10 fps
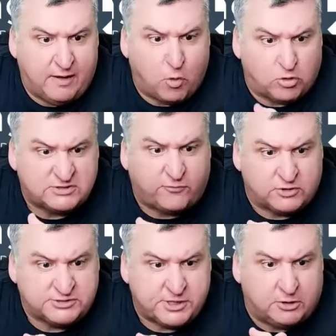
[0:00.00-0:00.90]
Moore's
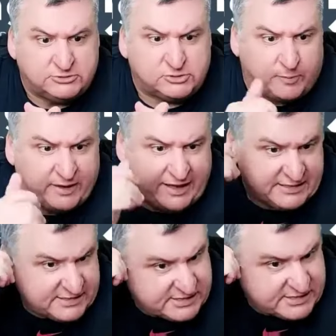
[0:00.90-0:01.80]
4 zones or
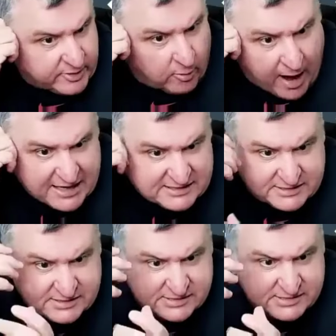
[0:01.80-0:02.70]
McKinsey's 3
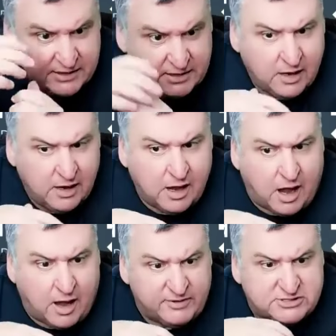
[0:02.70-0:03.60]
horizons
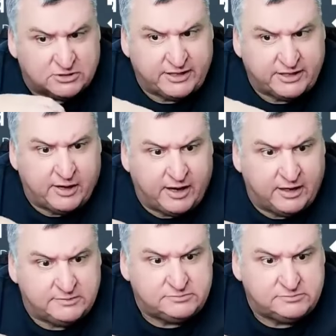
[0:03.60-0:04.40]
is certainly going to,